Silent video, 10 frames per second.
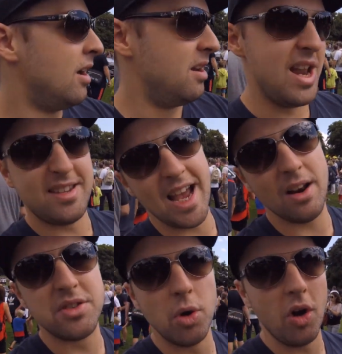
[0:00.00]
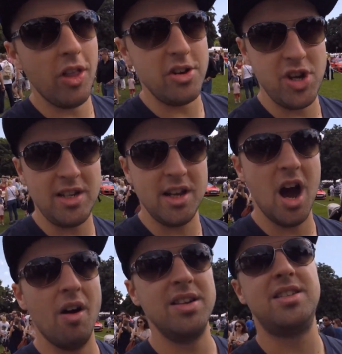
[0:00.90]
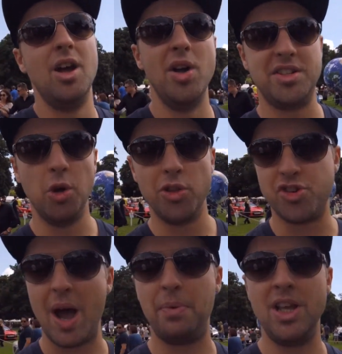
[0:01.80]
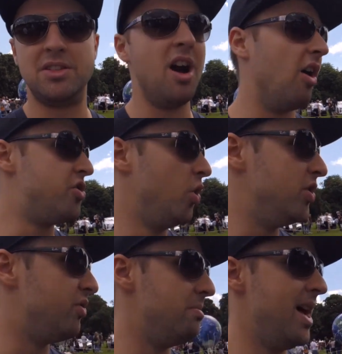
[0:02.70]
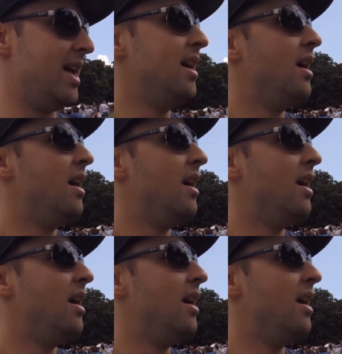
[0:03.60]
Nissan have still got their GTR. It's still the Japanese car of choice for me.